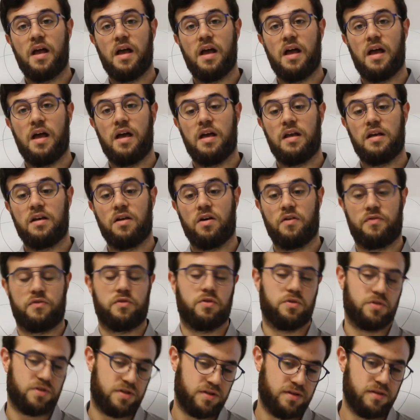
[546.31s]
And of
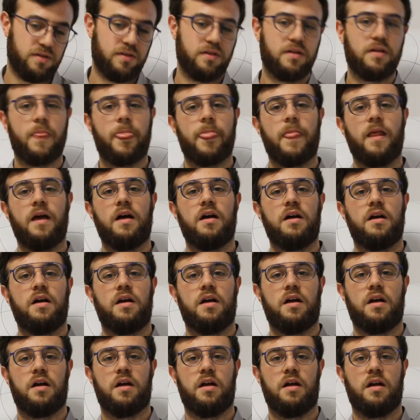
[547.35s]
course,
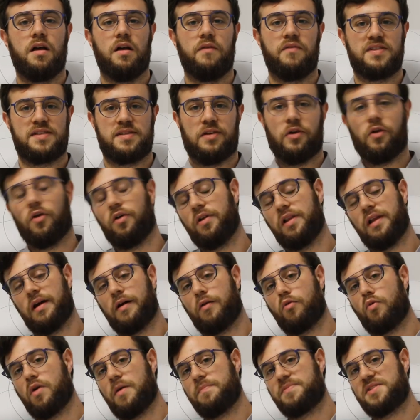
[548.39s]
visit only
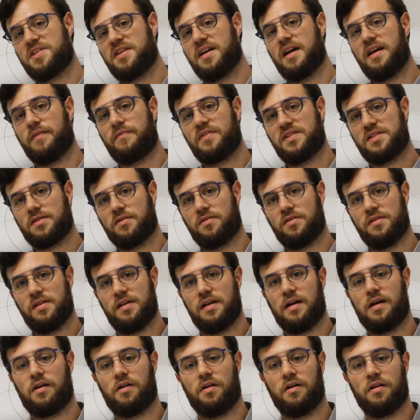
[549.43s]
our website, visit
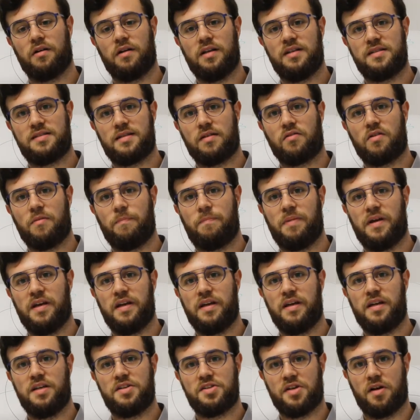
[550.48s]
only our Instagram
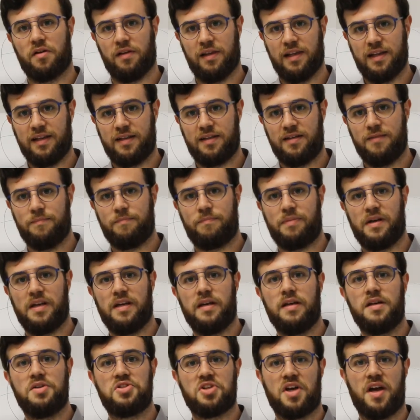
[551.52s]
page, our LinkedIn
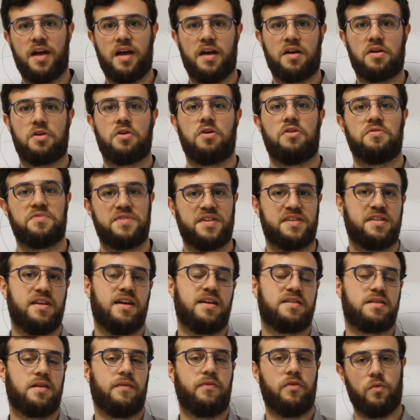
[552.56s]
page, and contact
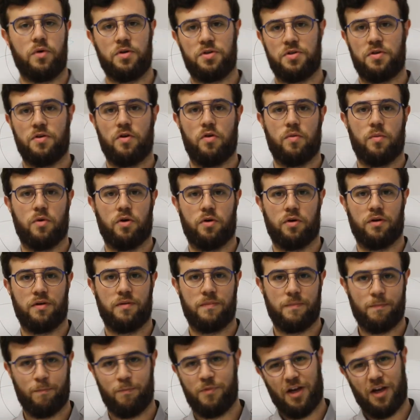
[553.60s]
us if you want to know more.